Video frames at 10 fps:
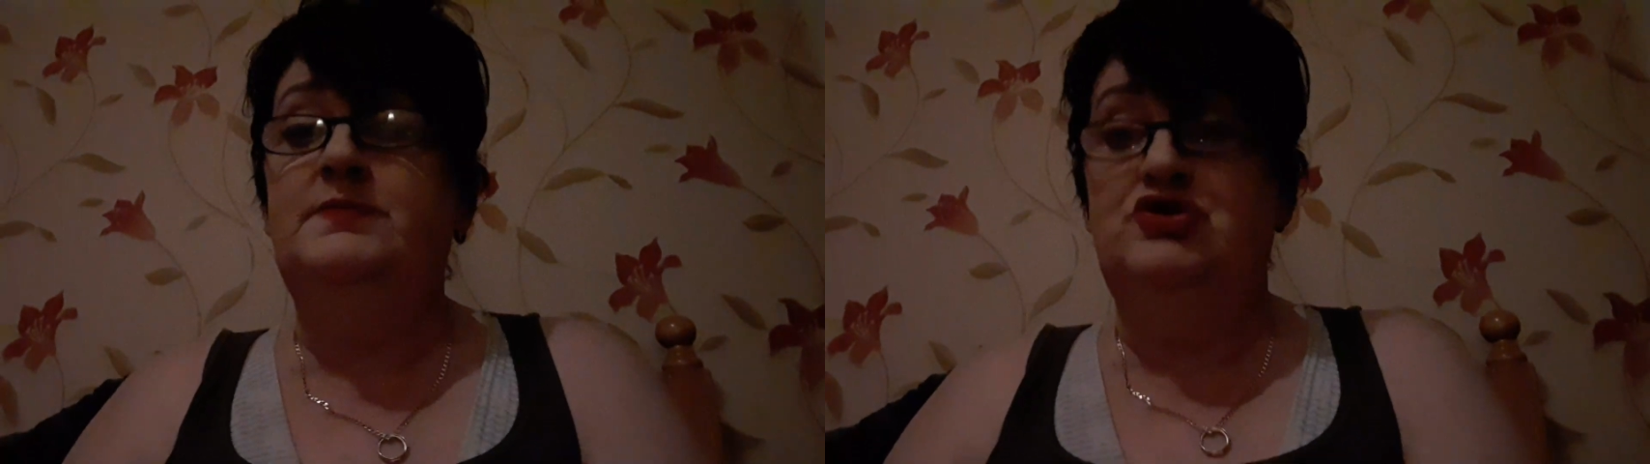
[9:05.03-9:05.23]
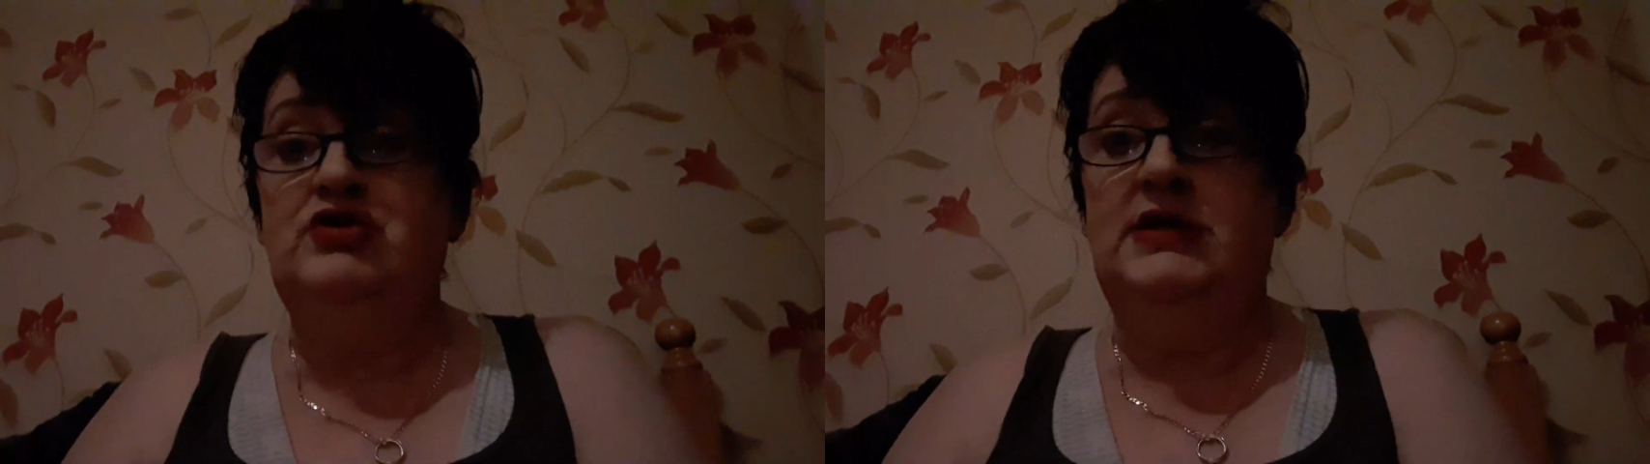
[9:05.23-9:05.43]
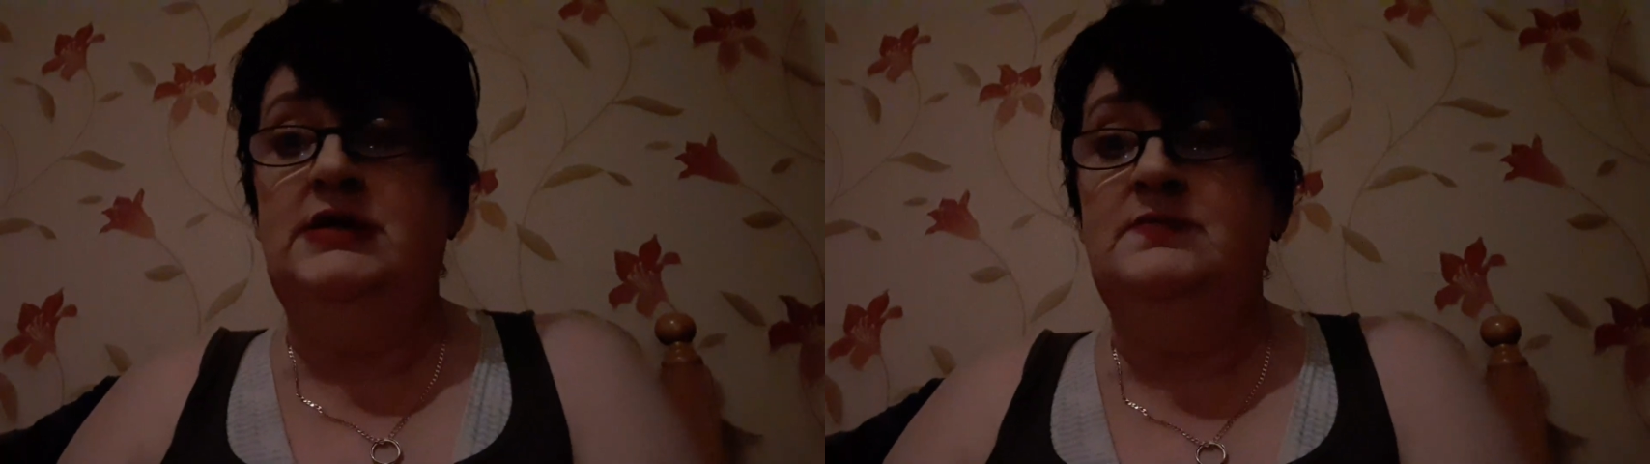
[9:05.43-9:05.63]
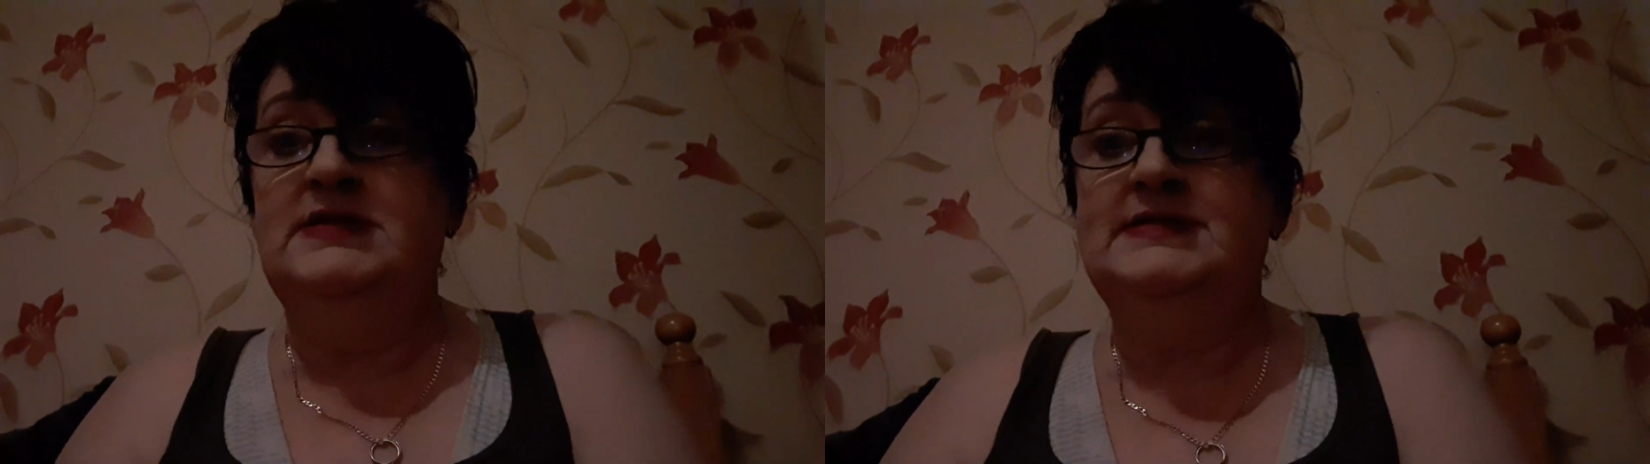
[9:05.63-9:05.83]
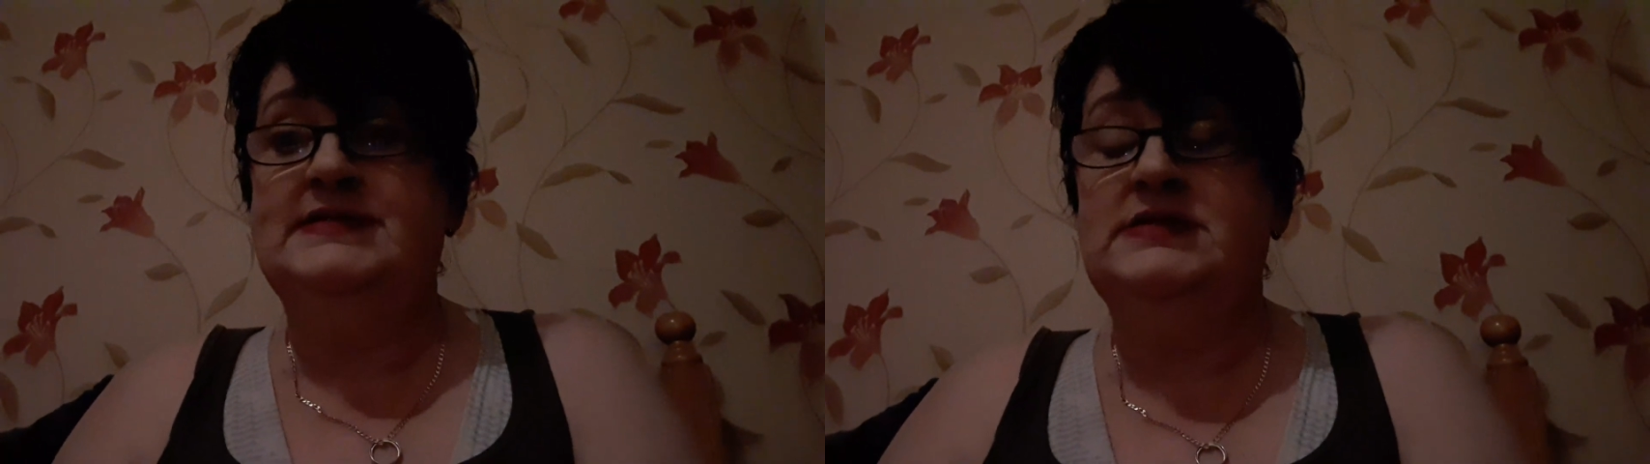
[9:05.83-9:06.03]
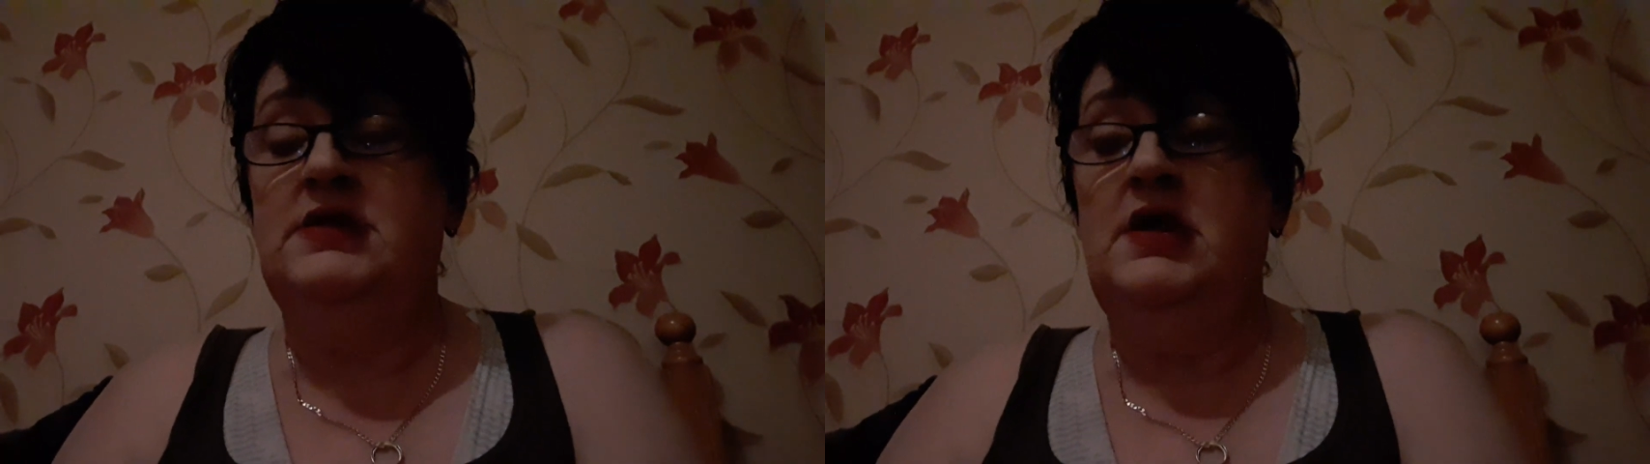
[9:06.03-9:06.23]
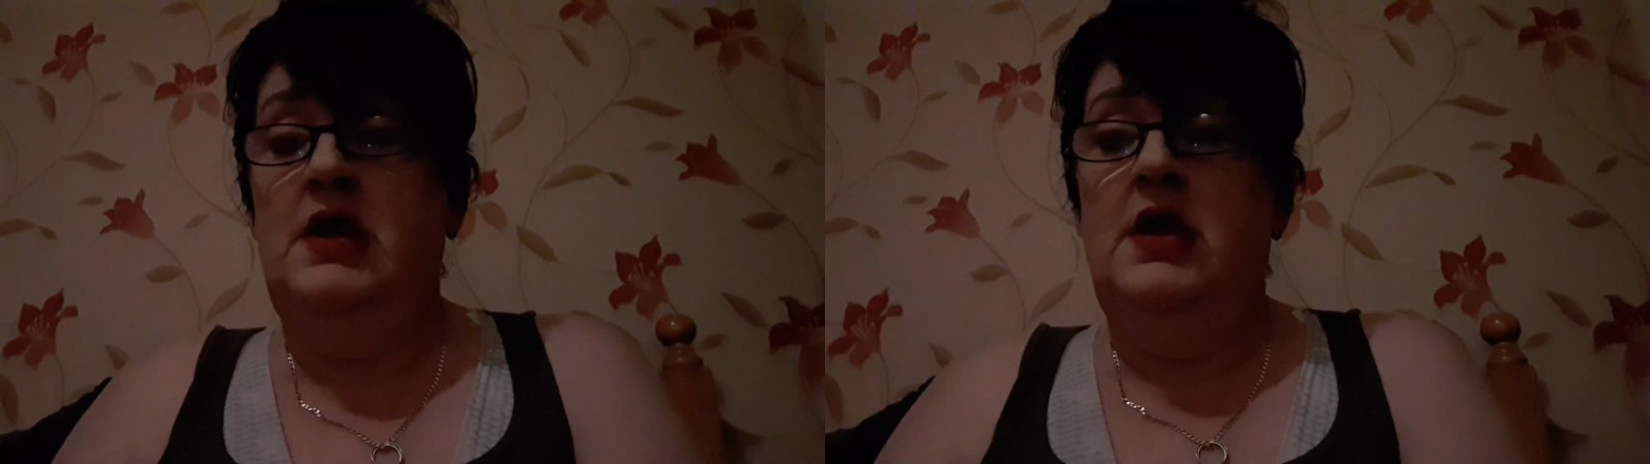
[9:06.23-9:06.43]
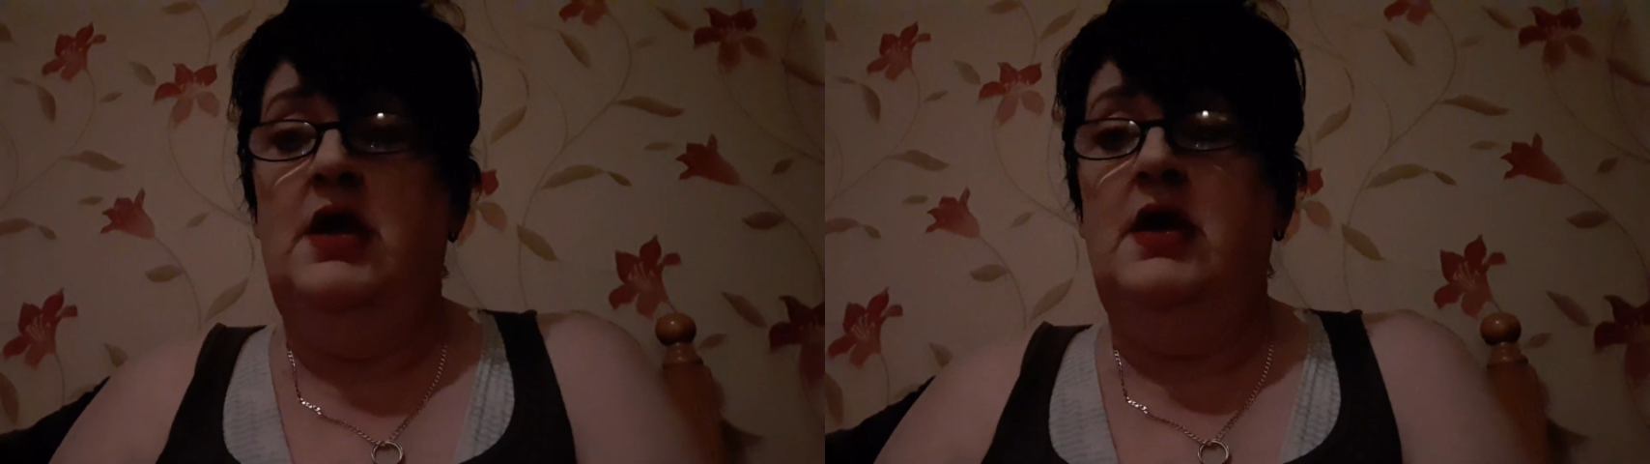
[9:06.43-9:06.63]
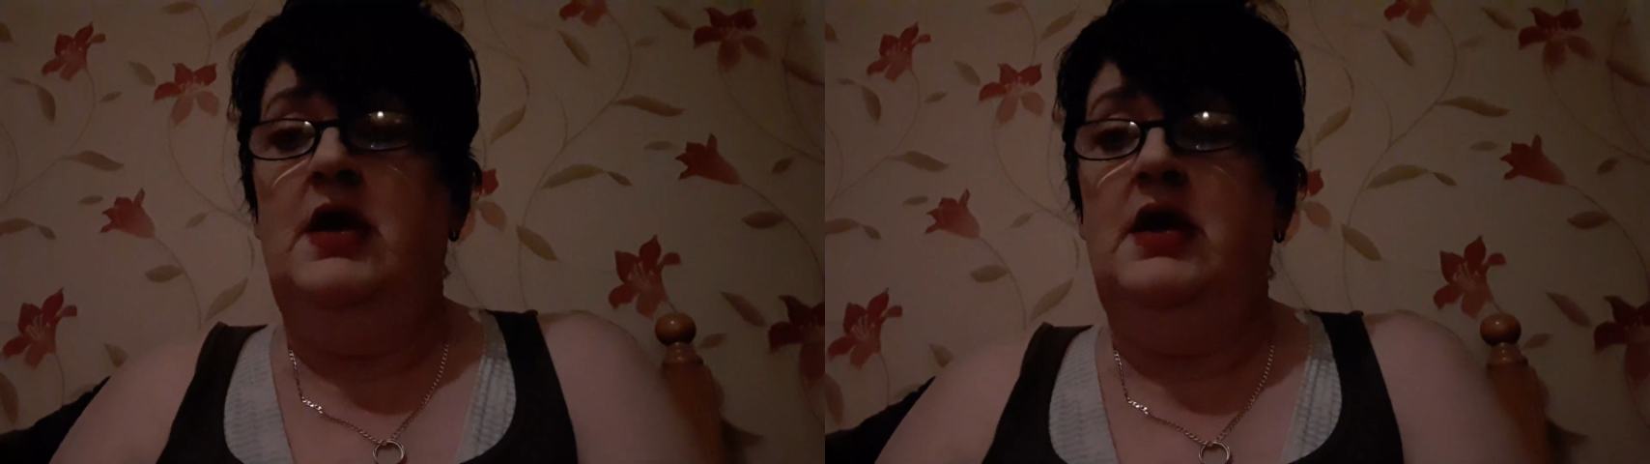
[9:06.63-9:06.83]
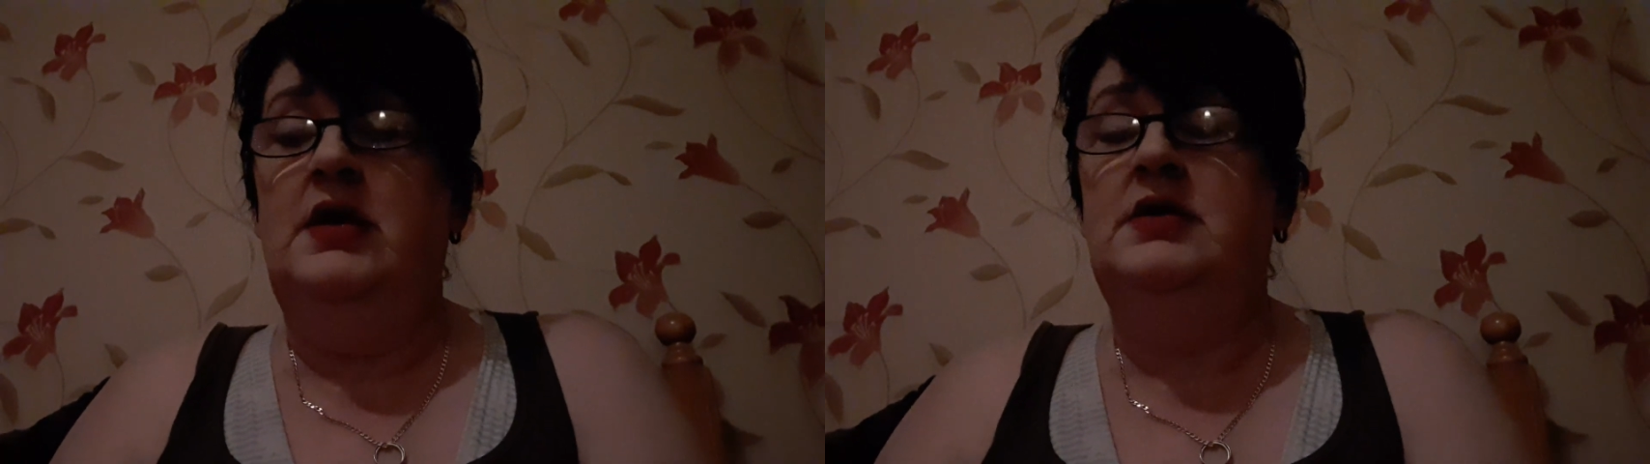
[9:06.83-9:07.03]
pyjamas,
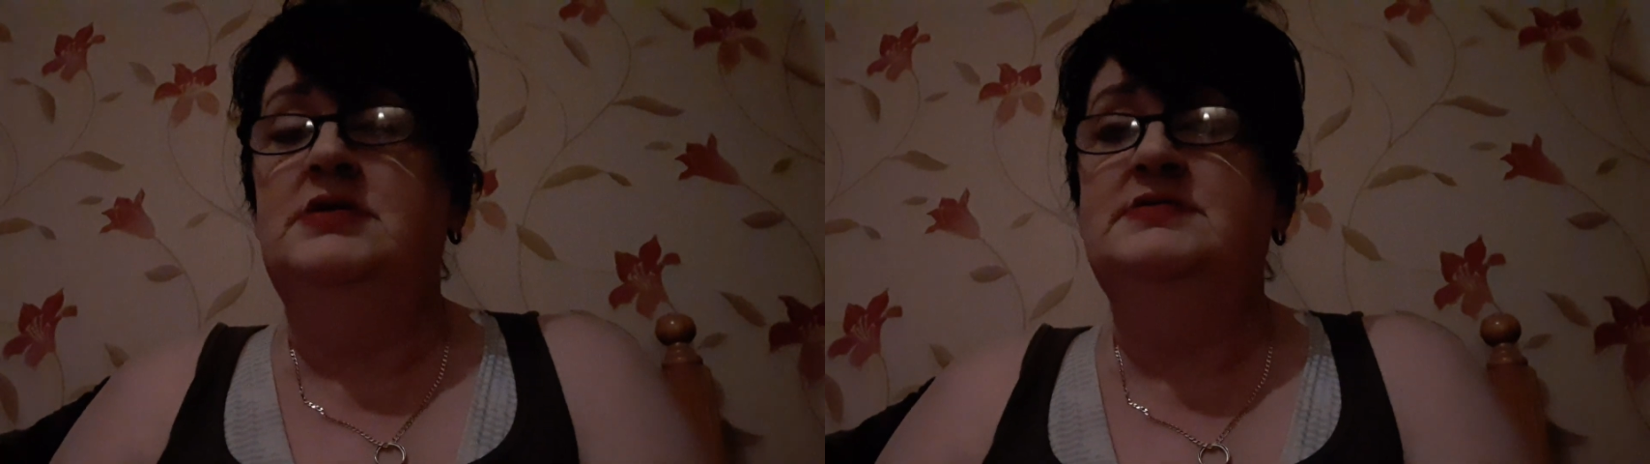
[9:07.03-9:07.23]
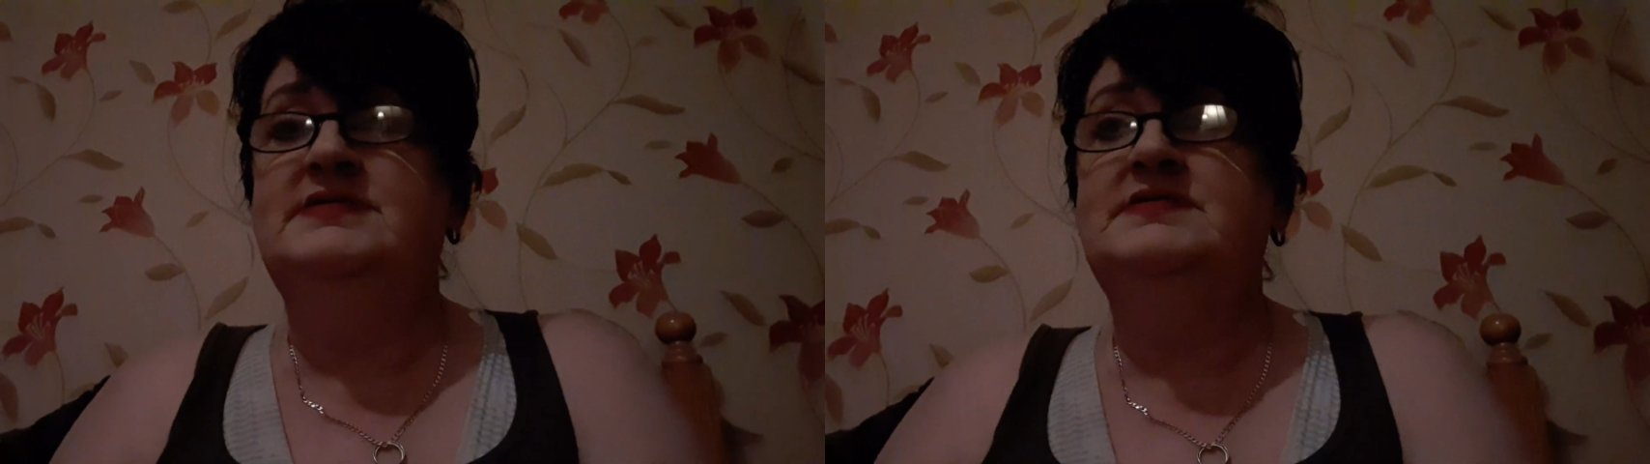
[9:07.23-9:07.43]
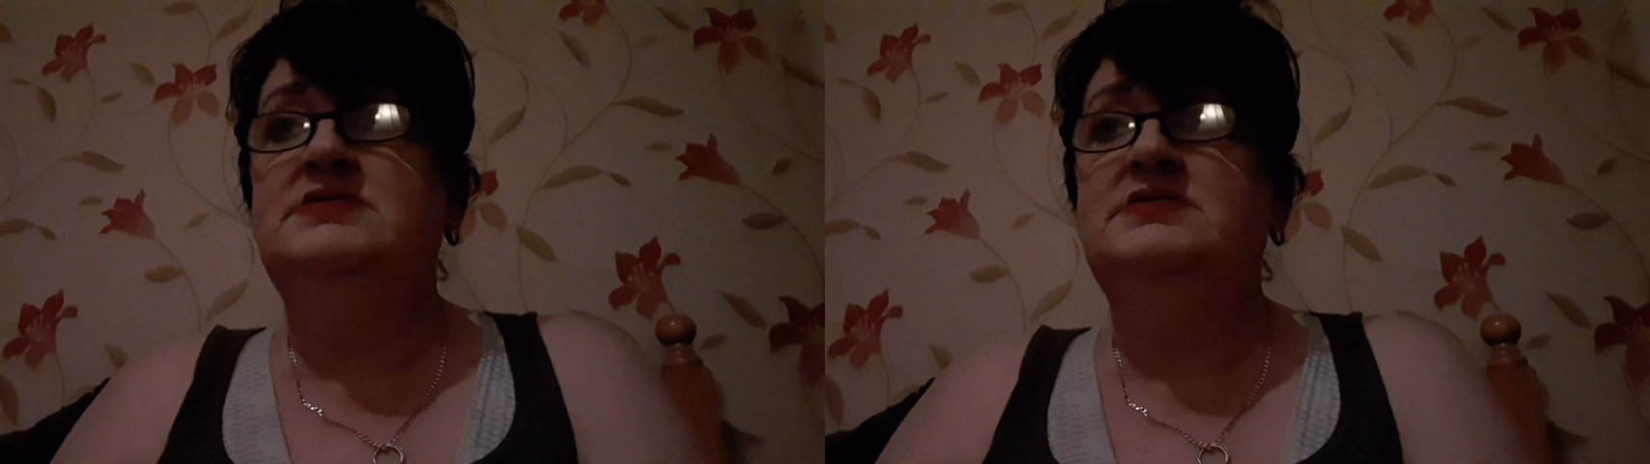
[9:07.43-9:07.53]
and